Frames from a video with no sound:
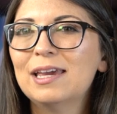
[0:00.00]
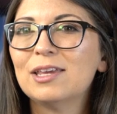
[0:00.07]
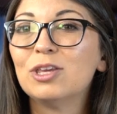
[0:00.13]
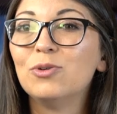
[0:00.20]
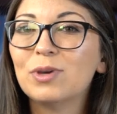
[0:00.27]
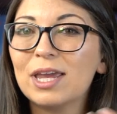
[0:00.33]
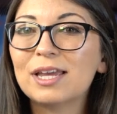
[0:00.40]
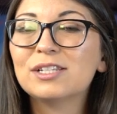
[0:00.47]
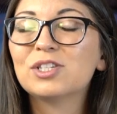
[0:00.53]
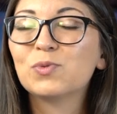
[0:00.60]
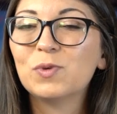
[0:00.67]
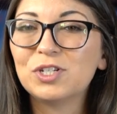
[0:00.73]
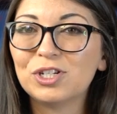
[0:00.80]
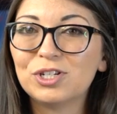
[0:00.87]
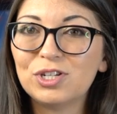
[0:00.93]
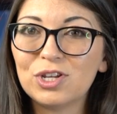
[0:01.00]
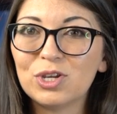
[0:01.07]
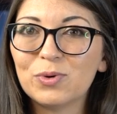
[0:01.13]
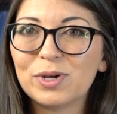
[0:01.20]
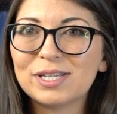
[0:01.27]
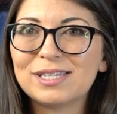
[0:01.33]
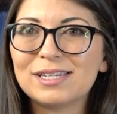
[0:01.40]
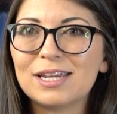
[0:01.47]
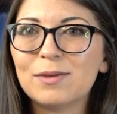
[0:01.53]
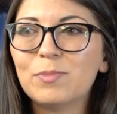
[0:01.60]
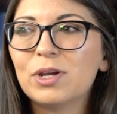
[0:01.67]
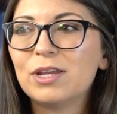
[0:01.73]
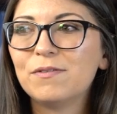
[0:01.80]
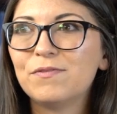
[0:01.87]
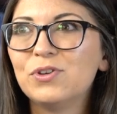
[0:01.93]
You can switch it to USD,
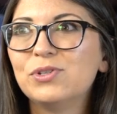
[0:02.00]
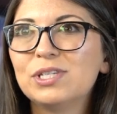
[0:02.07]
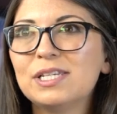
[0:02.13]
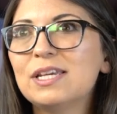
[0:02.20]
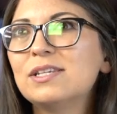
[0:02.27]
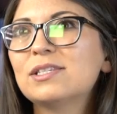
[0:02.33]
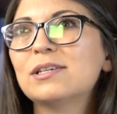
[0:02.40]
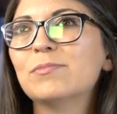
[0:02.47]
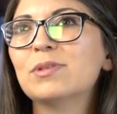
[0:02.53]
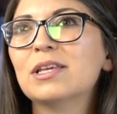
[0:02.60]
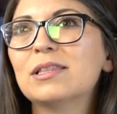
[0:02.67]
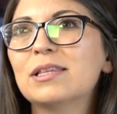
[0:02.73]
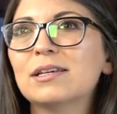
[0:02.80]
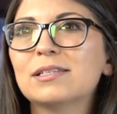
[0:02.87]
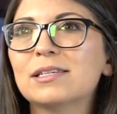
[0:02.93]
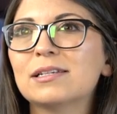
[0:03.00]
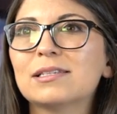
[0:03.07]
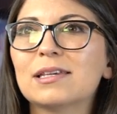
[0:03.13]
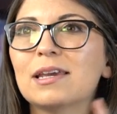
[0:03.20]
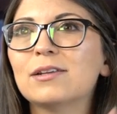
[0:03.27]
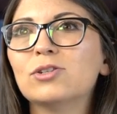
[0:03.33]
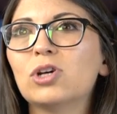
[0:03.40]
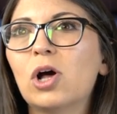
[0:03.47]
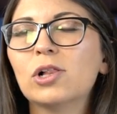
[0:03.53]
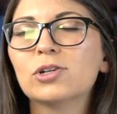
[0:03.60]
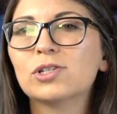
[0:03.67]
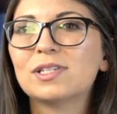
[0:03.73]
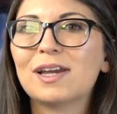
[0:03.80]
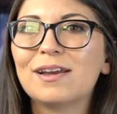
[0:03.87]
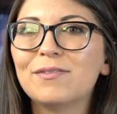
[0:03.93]
but if you see something that says like
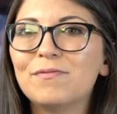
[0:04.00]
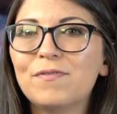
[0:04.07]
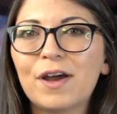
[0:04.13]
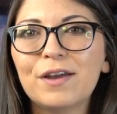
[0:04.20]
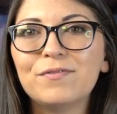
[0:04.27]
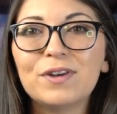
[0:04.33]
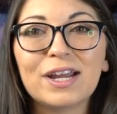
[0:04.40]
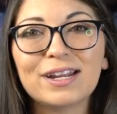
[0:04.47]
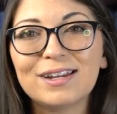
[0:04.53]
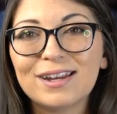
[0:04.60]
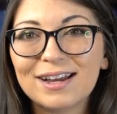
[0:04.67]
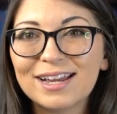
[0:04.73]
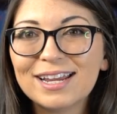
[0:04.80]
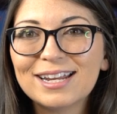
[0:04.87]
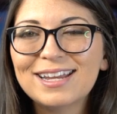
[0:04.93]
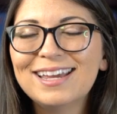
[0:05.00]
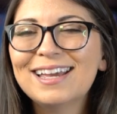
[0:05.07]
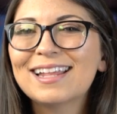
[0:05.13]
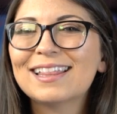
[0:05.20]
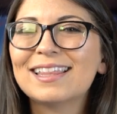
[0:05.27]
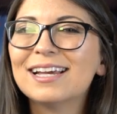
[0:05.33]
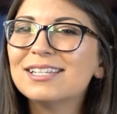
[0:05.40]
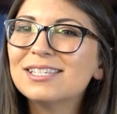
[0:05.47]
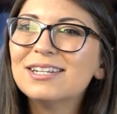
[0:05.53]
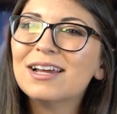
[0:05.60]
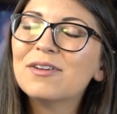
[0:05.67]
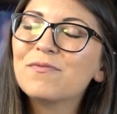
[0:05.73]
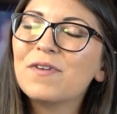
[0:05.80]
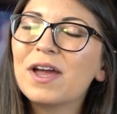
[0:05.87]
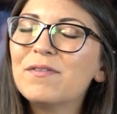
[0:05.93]
$599, that's
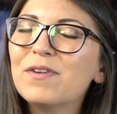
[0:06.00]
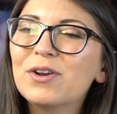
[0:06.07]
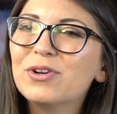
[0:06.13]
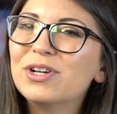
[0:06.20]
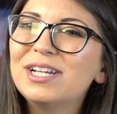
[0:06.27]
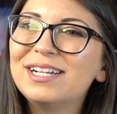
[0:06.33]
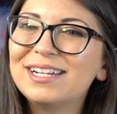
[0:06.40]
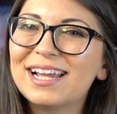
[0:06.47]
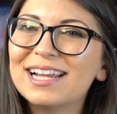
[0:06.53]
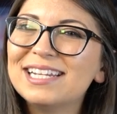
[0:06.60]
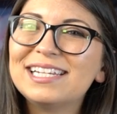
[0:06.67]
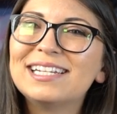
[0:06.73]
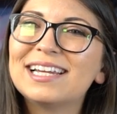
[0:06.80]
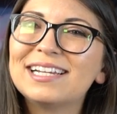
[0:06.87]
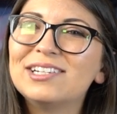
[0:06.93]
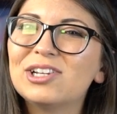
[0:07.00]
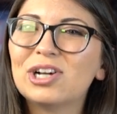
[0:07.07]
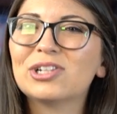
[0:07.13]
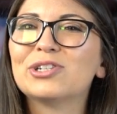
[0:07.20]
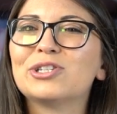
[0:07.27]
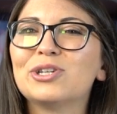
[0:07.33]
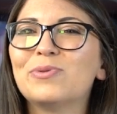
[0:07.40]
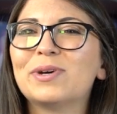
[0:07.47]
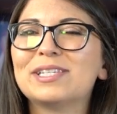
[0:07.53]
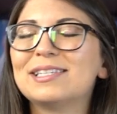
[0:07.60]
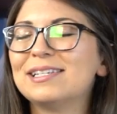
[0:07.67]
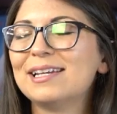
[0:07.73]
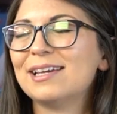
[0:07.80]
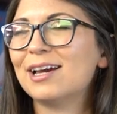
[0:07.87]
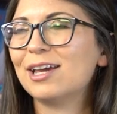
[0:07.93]
not $599
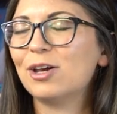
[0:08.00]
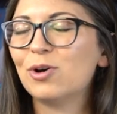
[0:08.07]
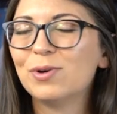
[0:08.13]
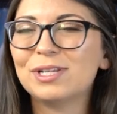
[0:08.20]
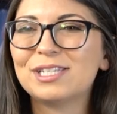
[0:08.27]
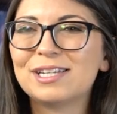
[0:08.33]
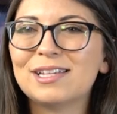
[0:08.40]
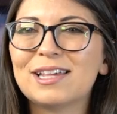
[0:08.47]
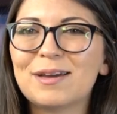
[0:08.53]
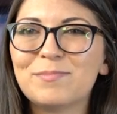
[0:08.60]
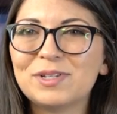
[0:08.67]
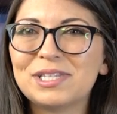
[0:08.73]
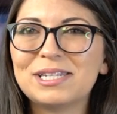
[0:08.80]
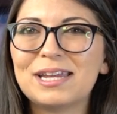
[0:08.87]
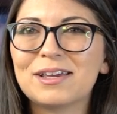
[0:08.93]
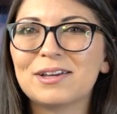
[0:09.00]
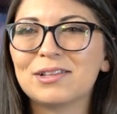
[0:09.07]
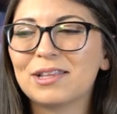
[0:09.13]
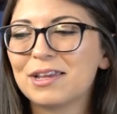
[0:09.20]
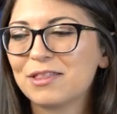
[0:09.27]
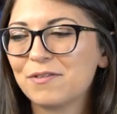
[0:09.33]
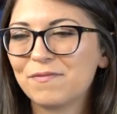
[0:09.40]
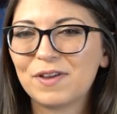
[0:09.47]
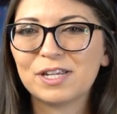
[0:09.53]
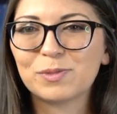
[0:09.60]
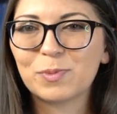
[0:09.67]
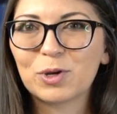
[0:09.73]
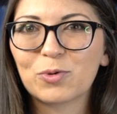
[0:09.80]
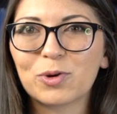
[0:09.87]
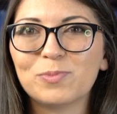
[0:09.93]
USD. I always see that mistake on like the
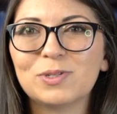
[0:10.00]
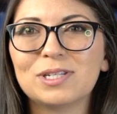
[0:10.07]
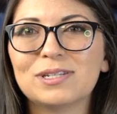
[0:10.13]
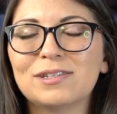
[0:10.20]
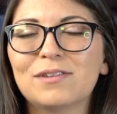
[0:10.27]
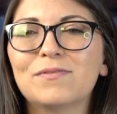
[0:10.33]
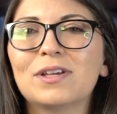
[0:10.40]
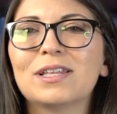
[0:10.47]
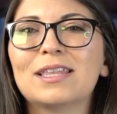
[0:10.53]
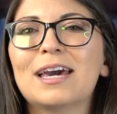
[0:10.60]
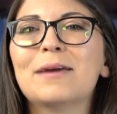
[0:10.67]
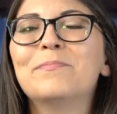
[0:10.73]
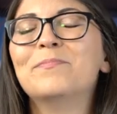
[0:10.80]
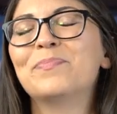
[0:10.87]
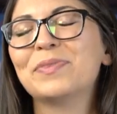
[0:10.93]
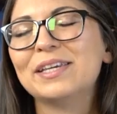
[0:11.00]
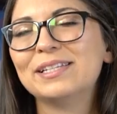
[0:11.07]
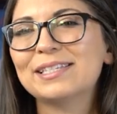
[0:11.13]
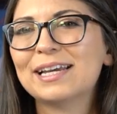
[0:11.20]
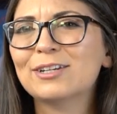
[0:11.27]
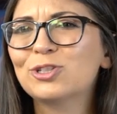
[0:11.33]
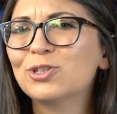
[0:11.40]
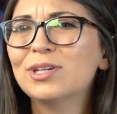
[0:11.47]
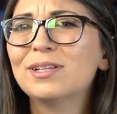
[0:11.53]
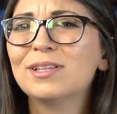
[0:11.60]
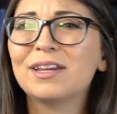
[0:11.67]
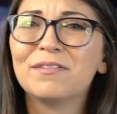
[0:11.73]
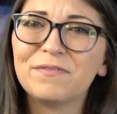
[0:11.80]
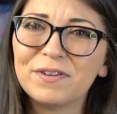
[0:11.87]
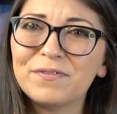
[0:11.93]
Facebook groups and stuff like that. It's actually
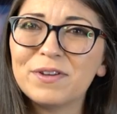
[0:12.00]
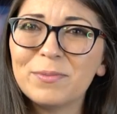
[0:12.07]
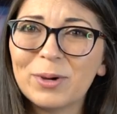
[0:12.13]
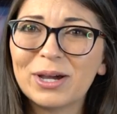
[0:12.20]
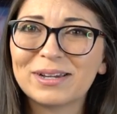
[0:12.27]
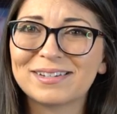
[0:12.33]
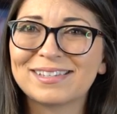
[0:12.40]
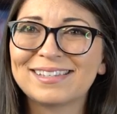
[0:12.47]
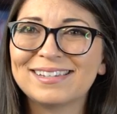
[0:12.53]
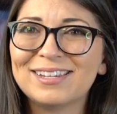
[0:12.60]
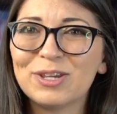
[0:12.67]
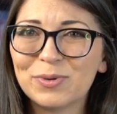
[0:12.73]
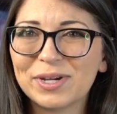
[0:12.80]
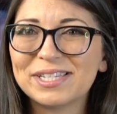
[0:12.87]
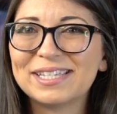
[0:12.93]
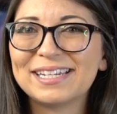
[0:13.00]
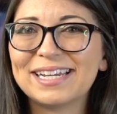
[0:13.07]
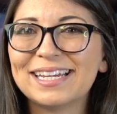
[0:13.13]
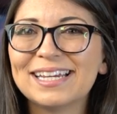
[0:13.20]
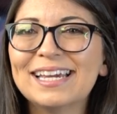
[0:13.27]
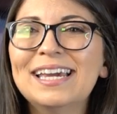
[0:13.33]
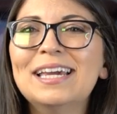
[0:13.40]
like $50 USD.